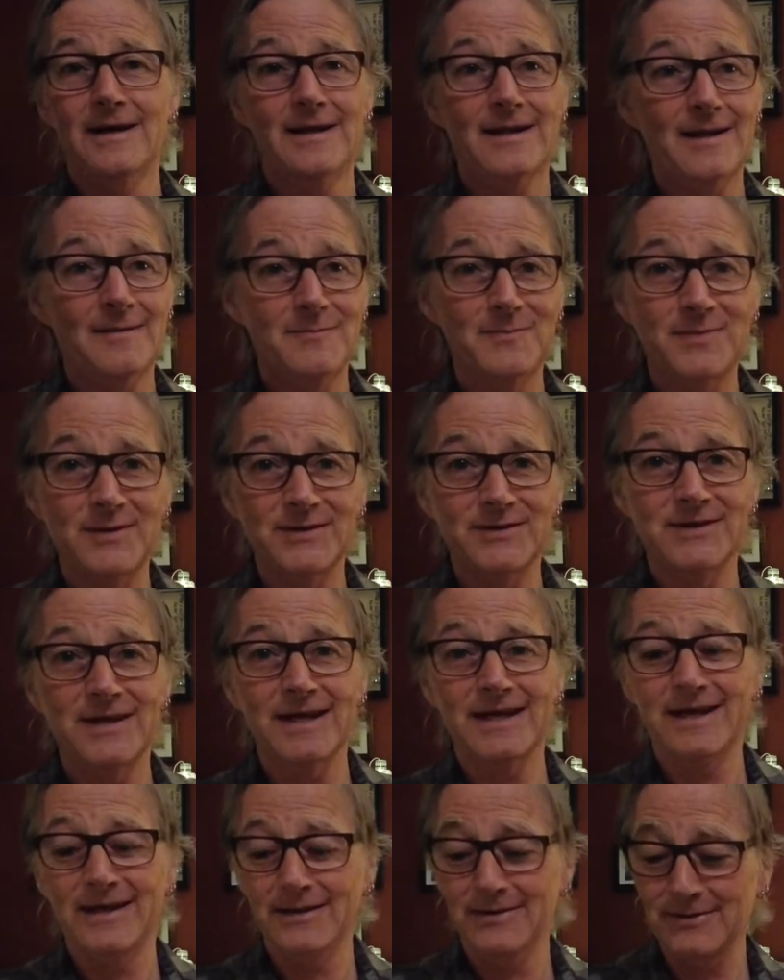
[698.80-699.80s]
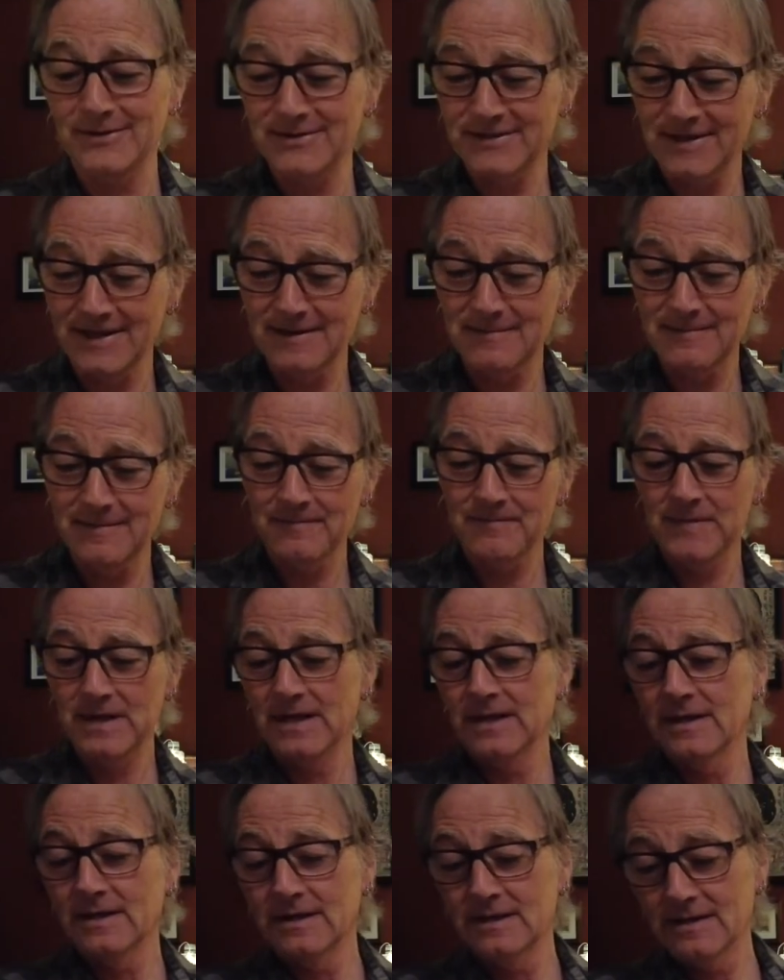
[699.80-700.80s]
at a particular time.
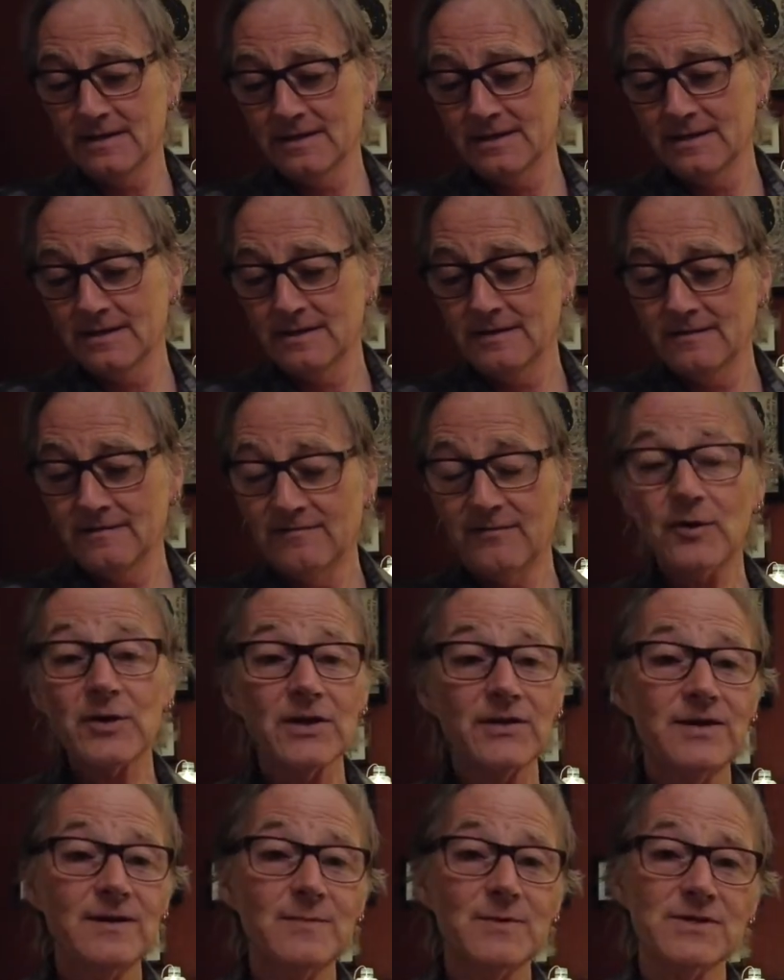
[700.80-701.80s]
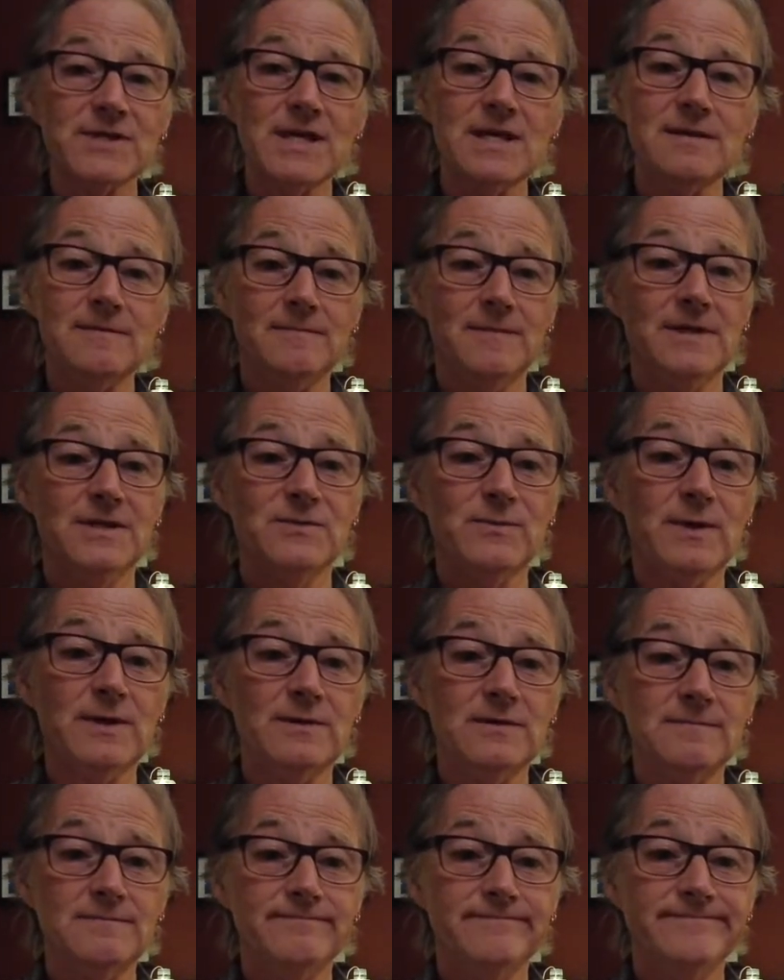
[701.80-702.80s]
43% as
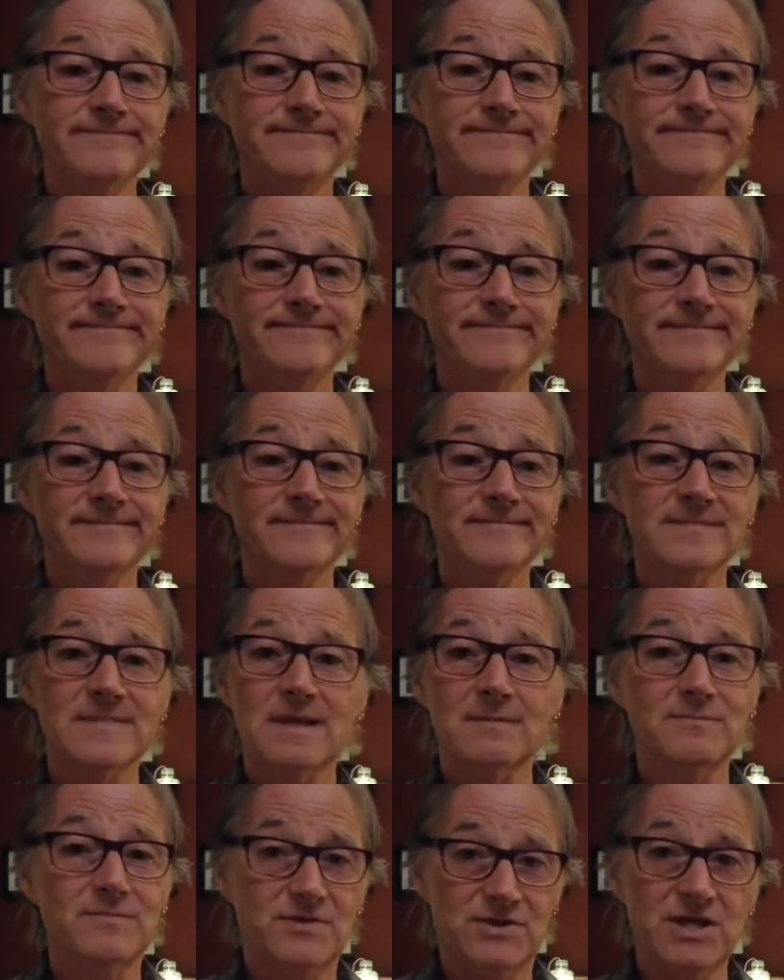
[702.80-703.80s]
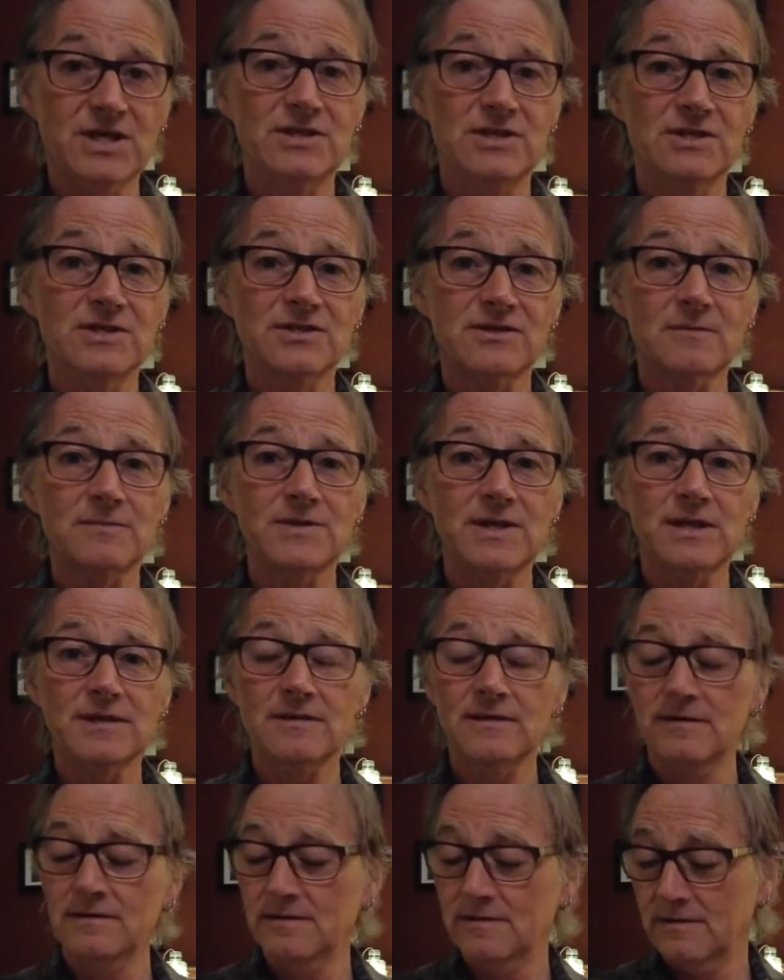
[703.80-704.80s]
well. I'm changing the subject.
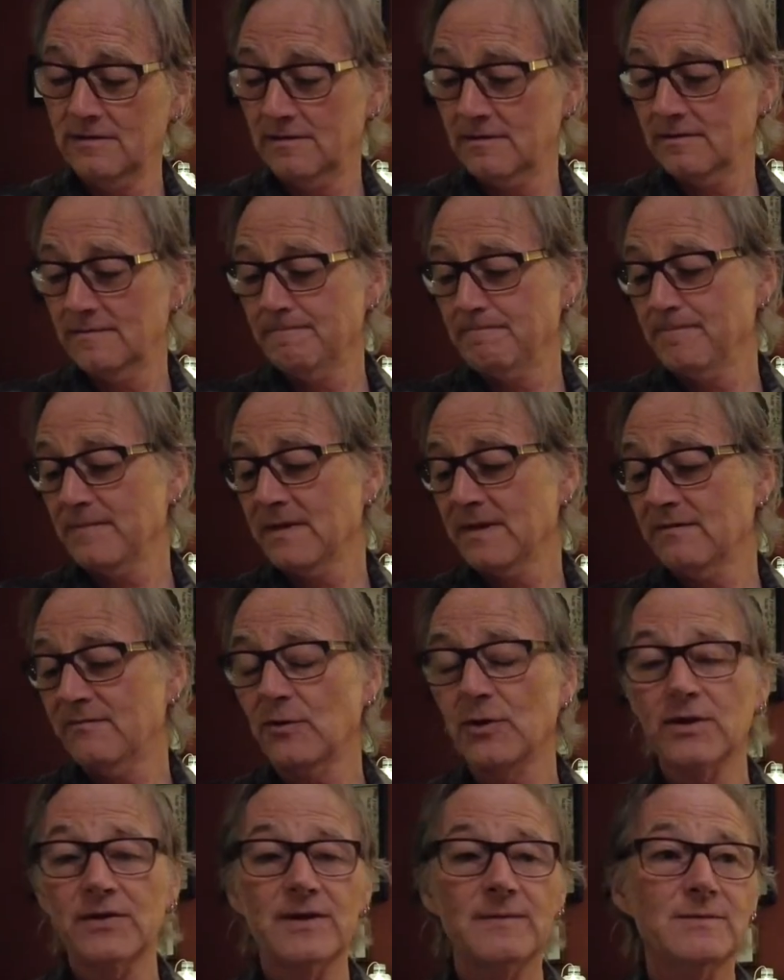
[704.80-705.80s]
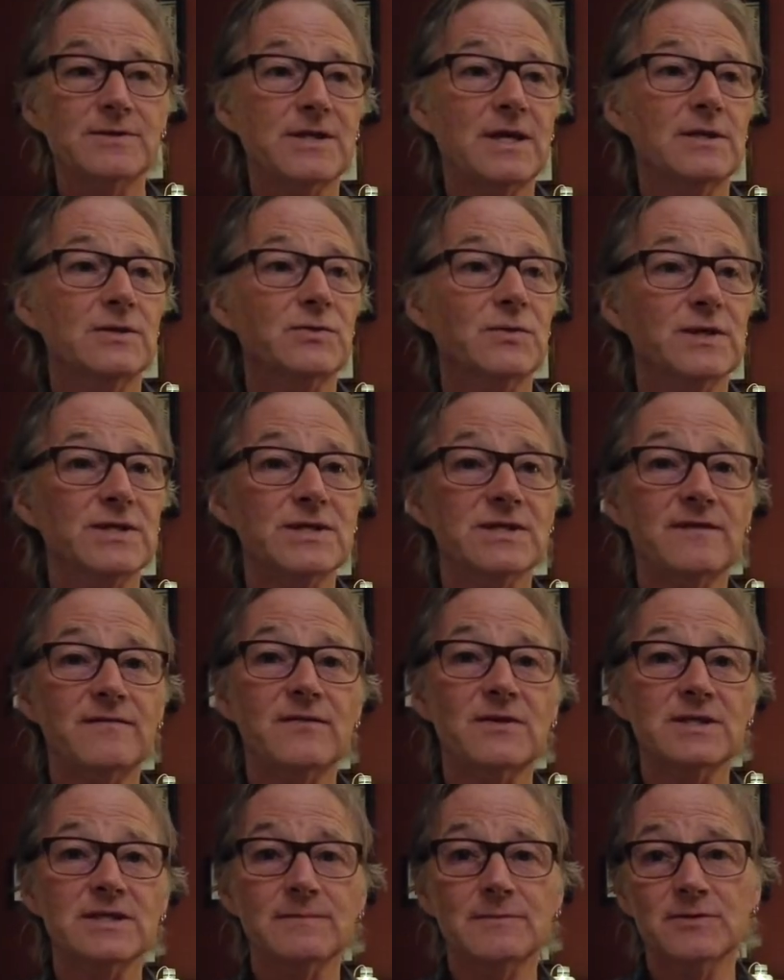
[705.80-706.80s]
43%. So this is the
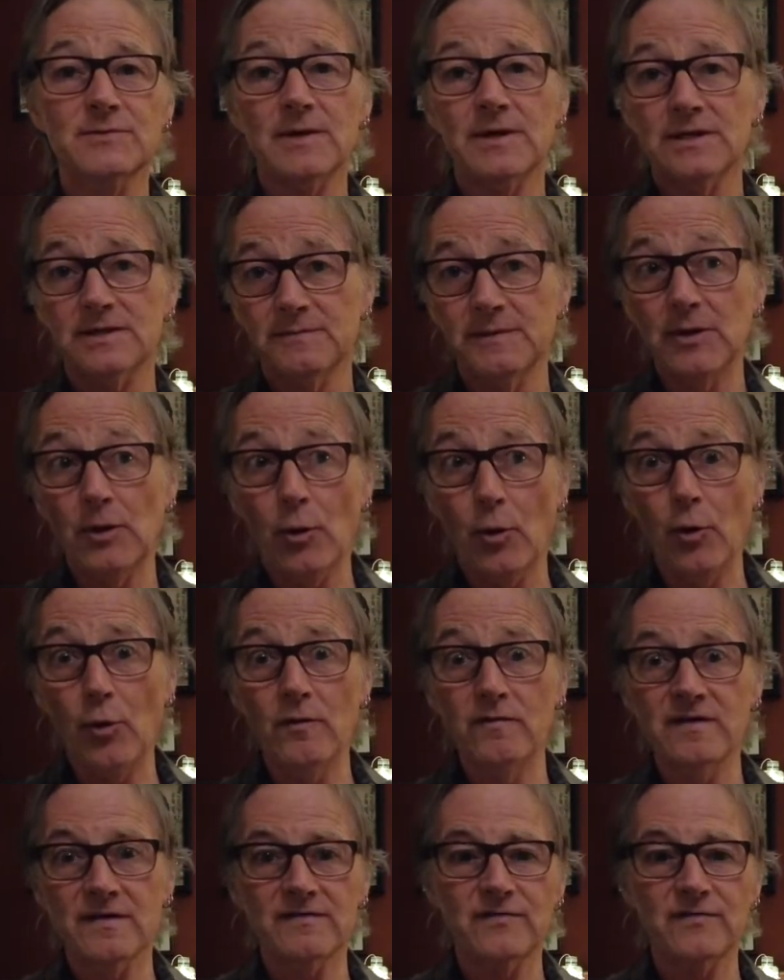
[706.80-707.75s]
first time as well it's been over